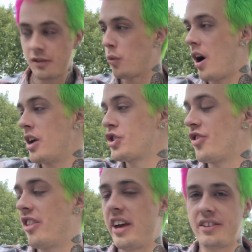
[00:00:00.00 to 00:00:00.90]
wash
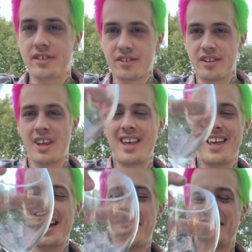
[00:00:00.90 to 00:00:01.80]
this.
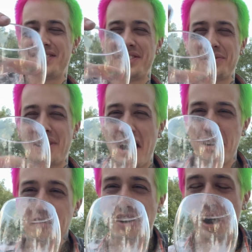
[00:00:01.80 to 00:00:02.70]
Since we're out
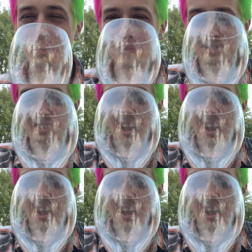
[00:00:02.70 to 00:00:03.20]
of cups,